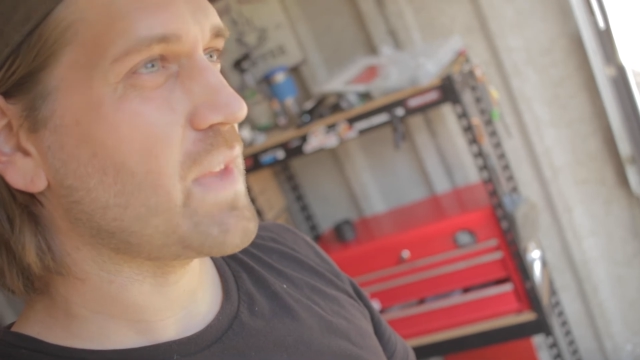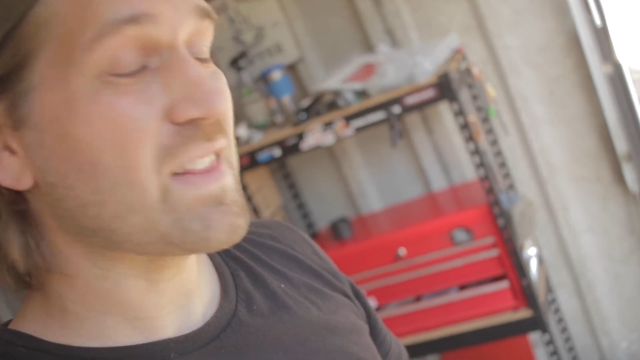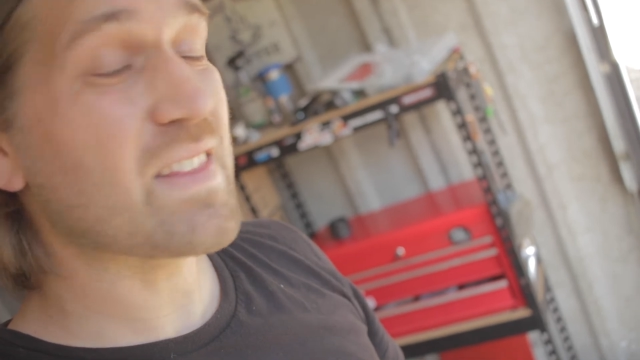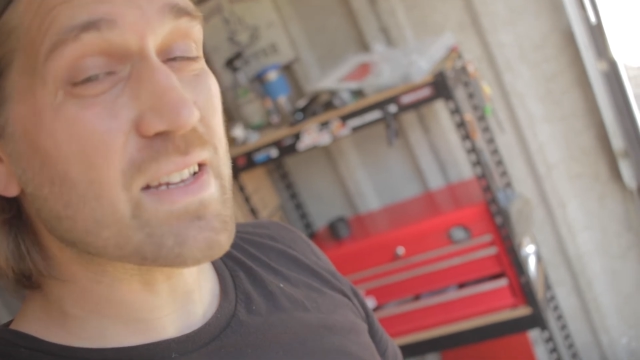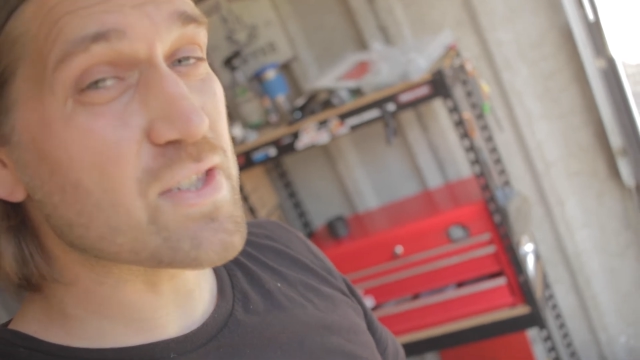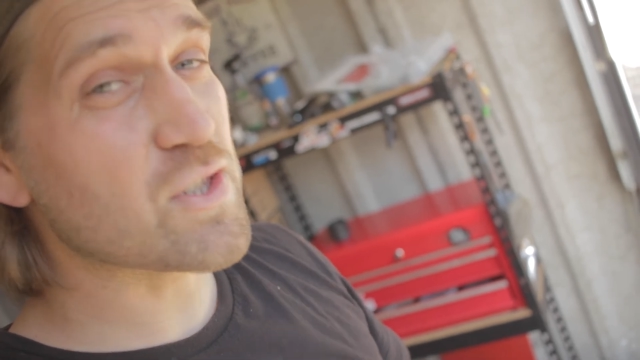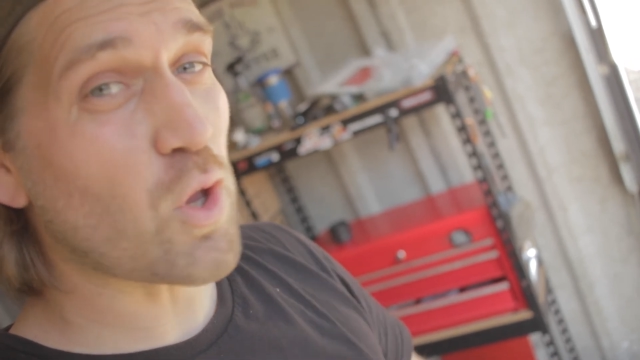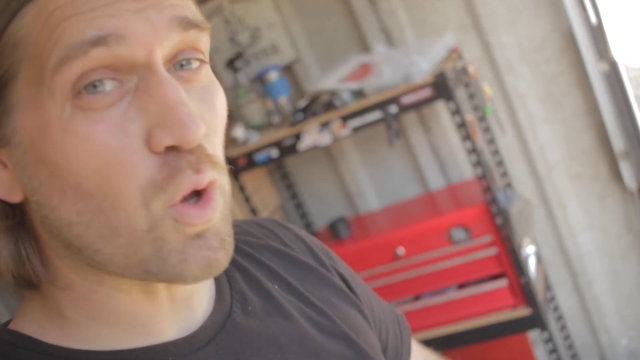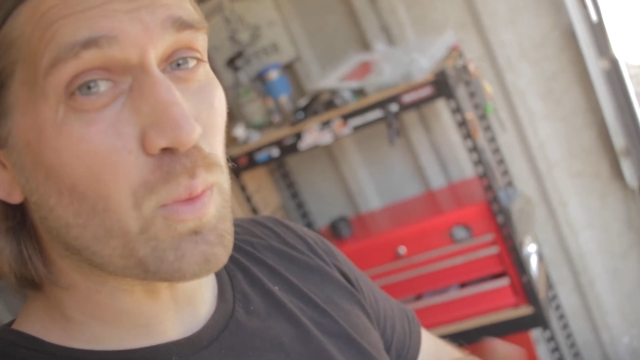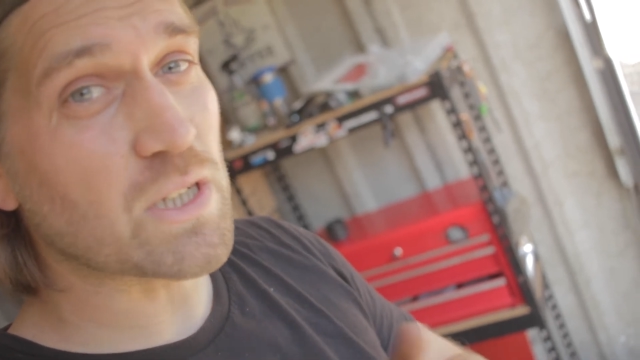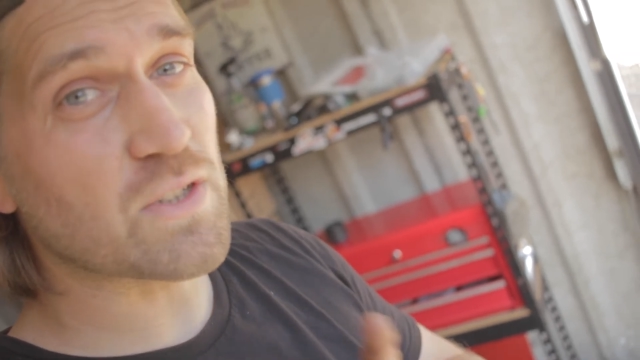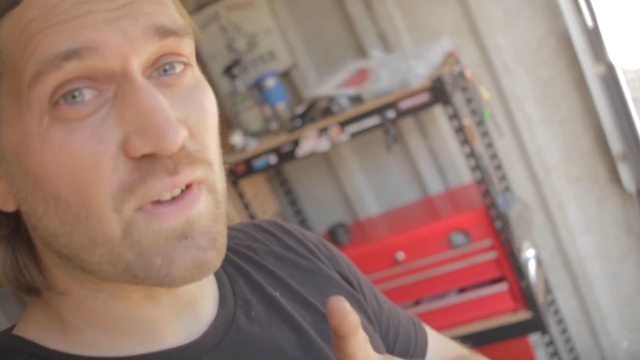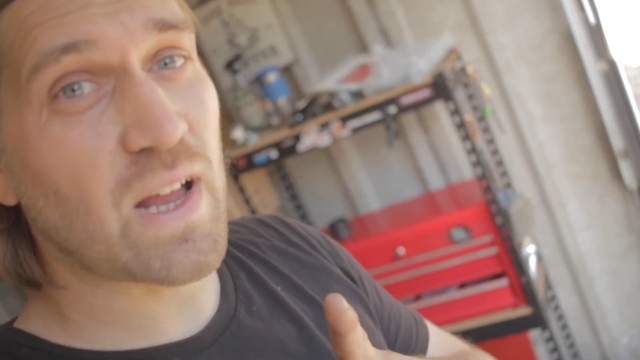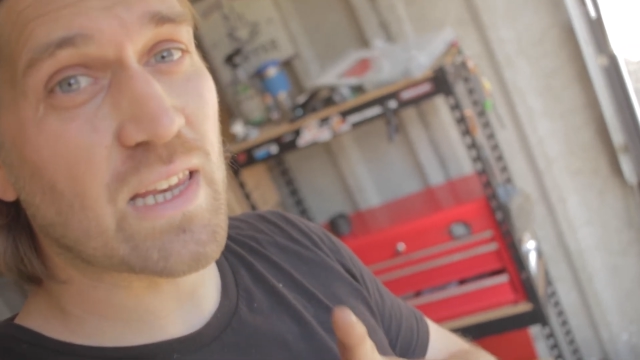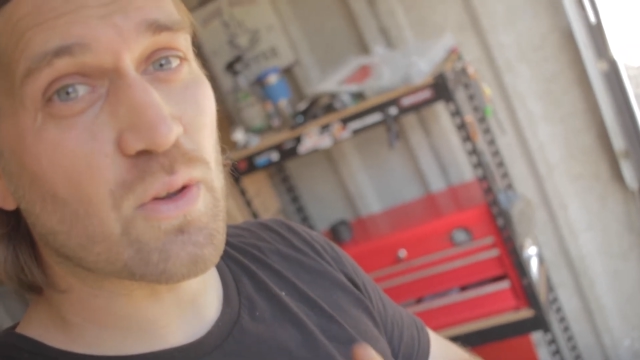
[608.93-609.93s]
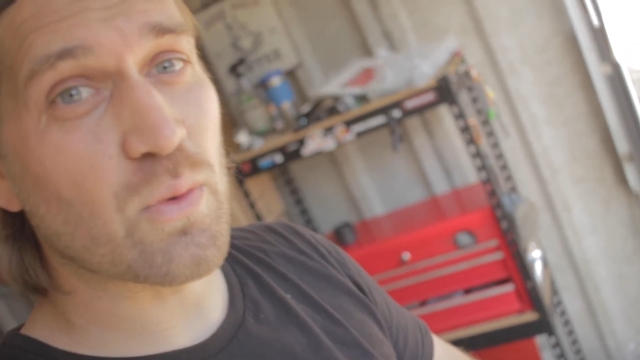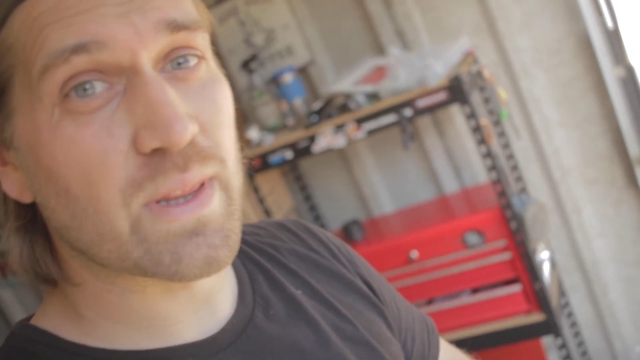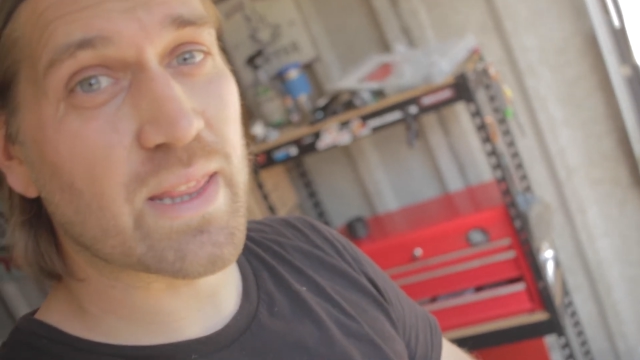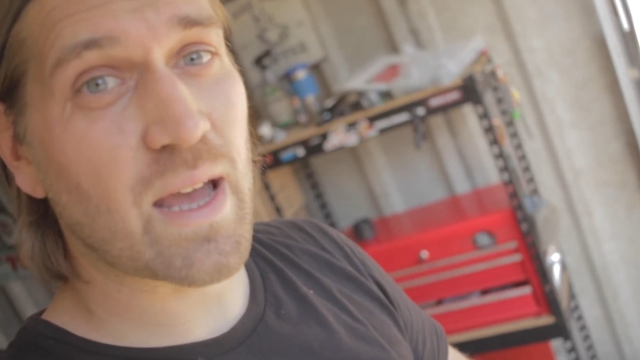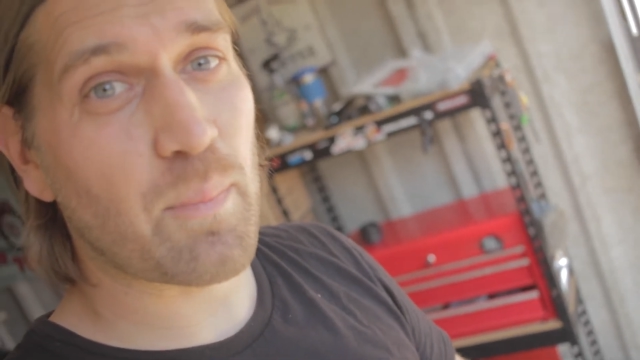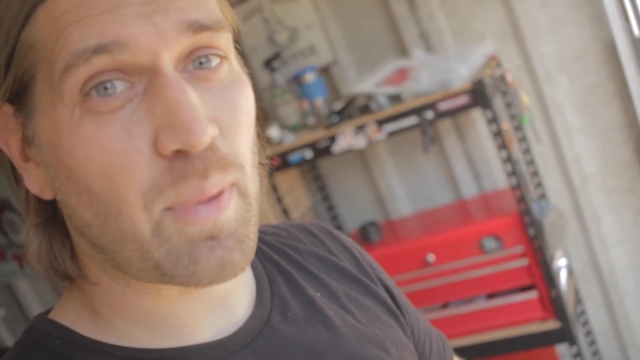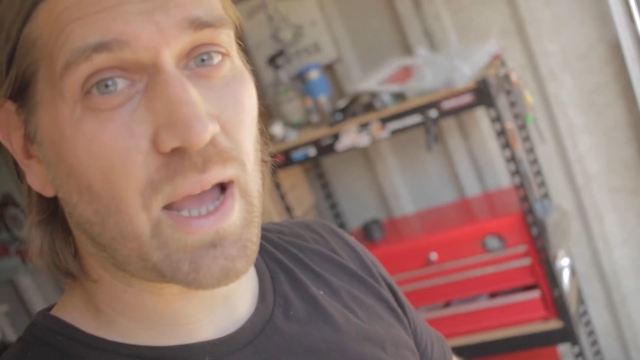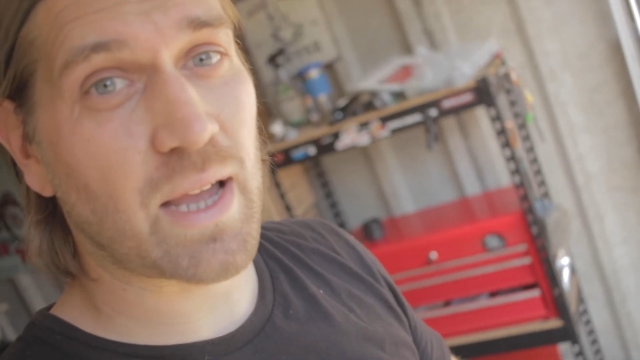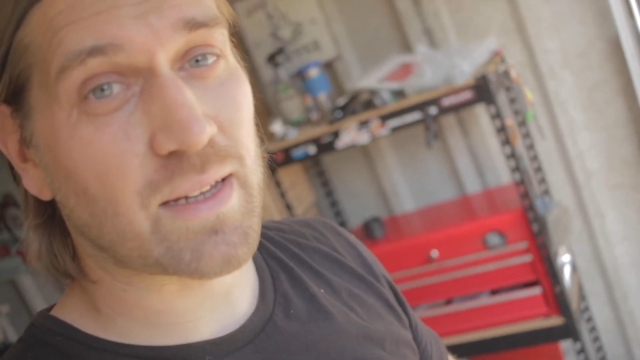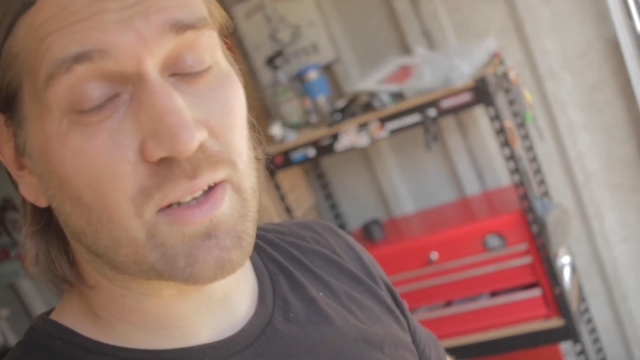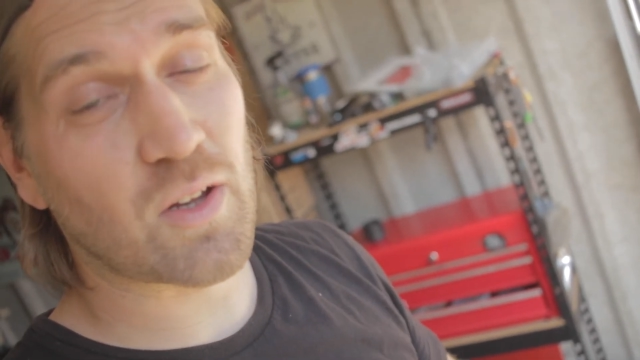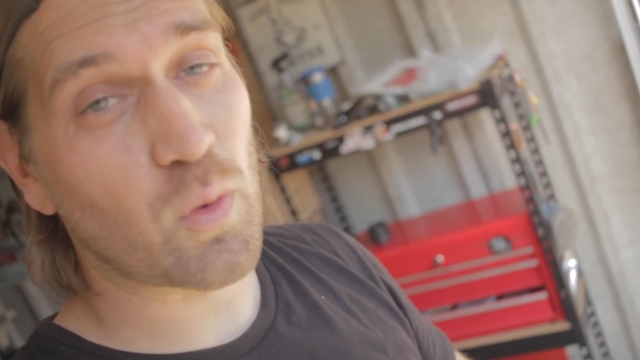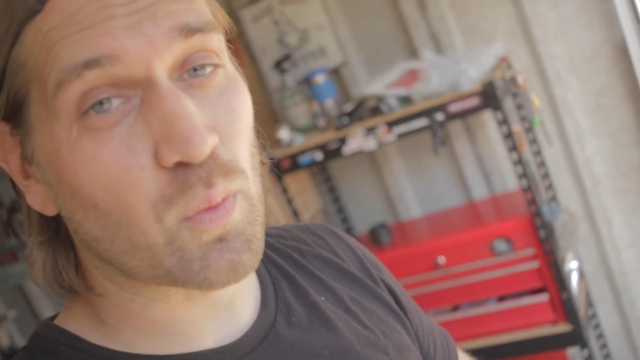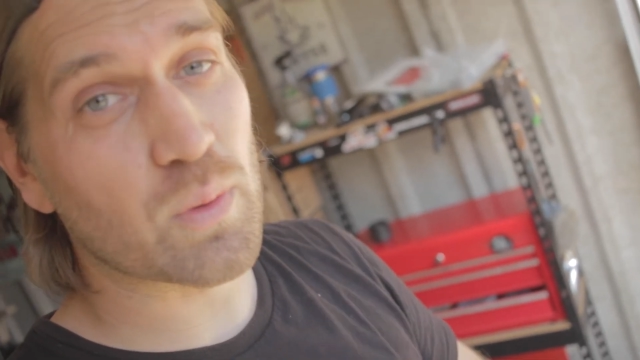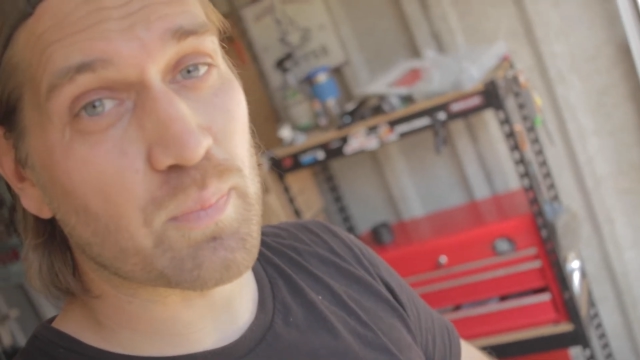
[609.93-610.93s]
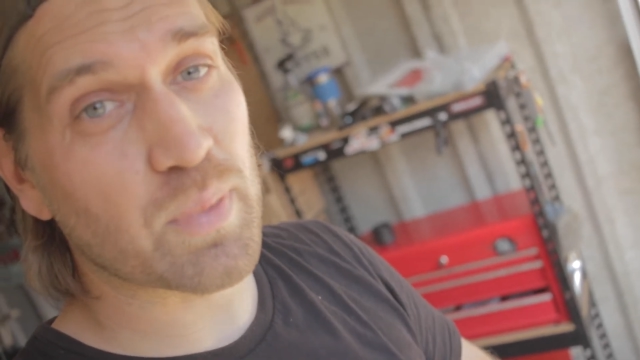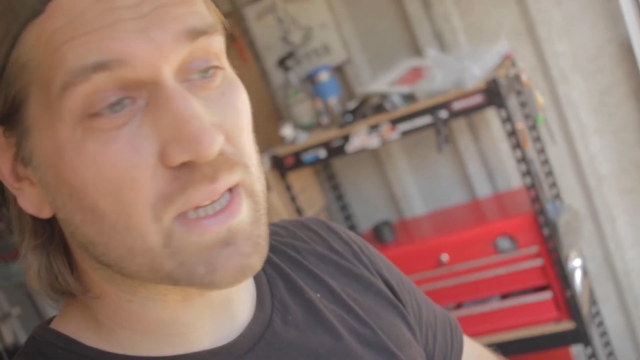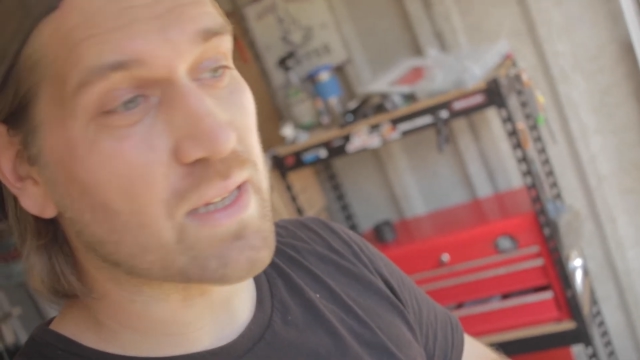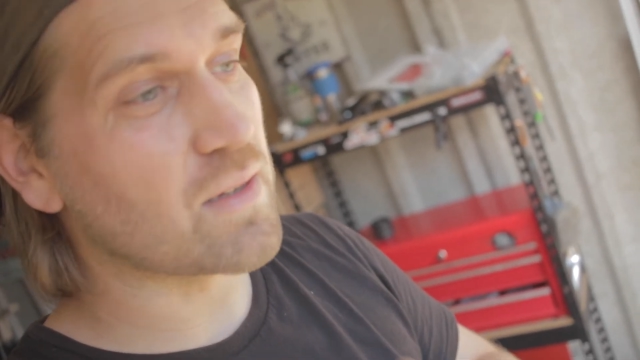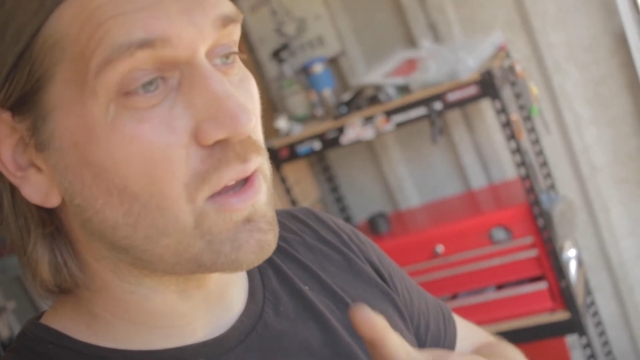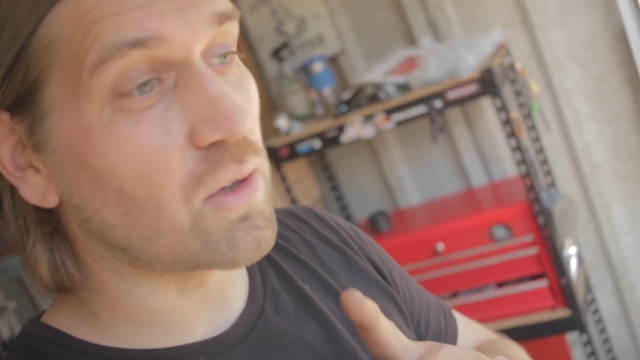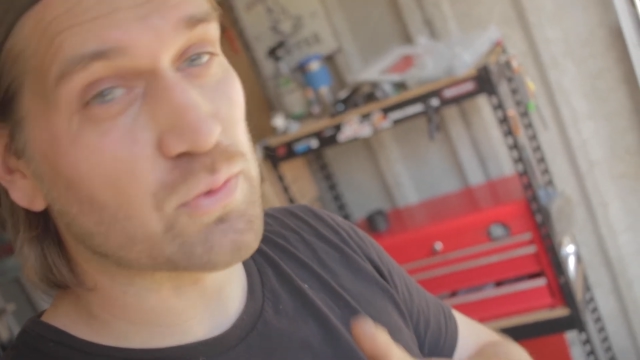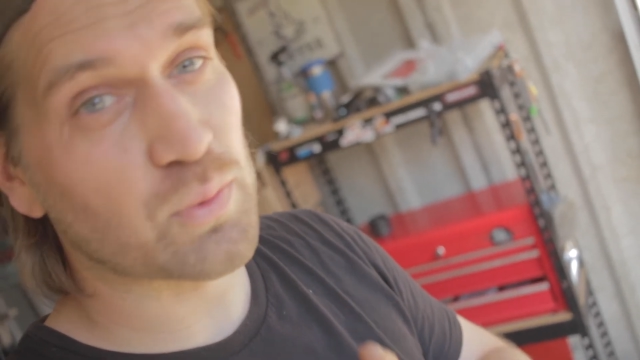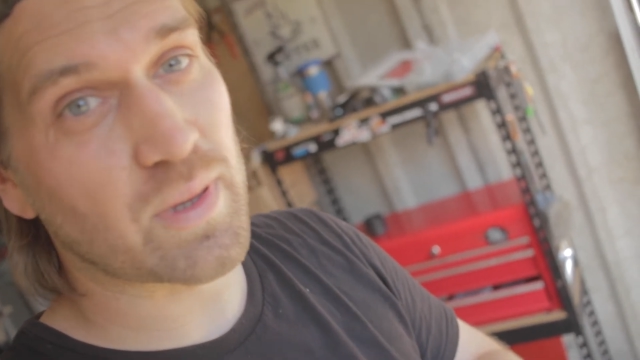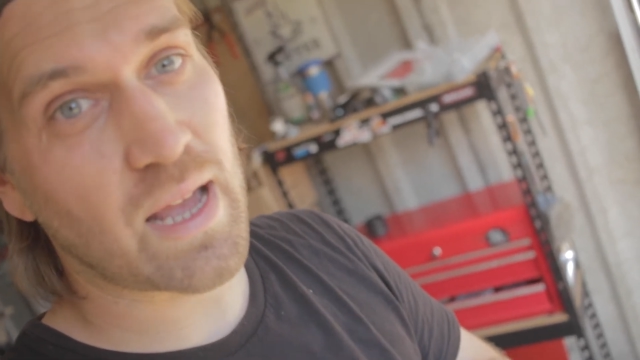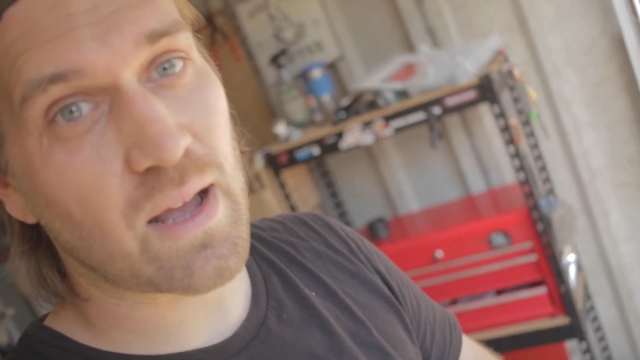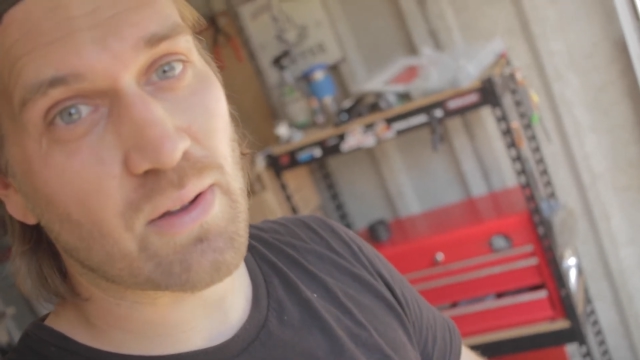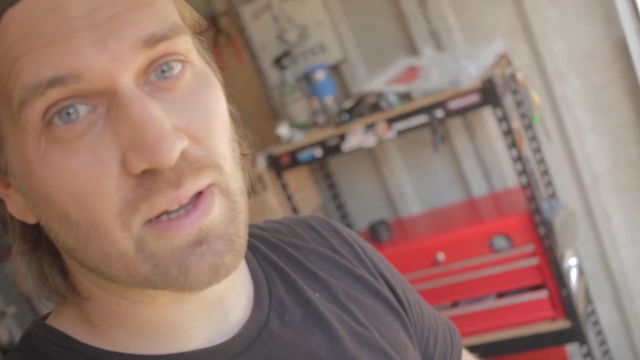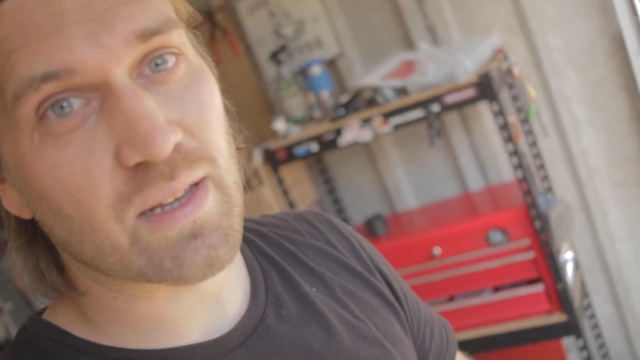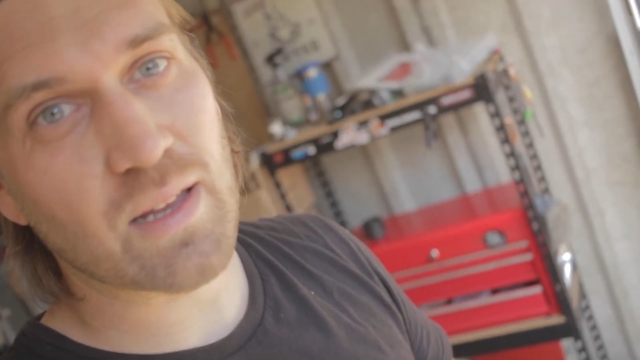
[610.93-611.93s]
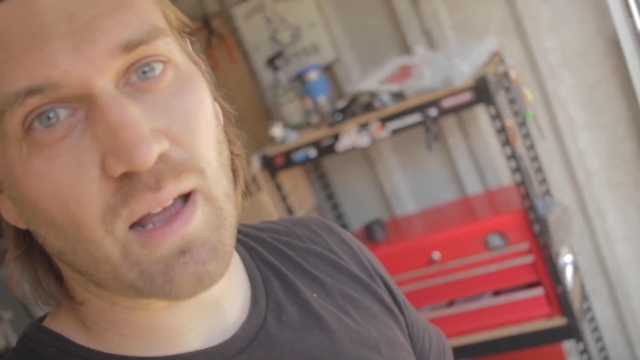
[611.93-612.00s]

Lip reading: There's so much value in that pack and I would be lost without it.